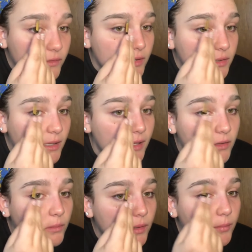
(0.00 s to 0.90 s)
is that's
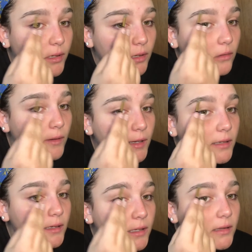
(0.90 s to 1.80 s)
when I'm going to go ahead and
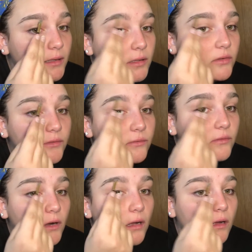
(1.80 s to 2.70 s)
hit this
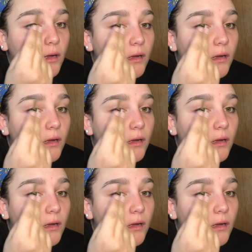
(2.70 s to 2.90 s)
front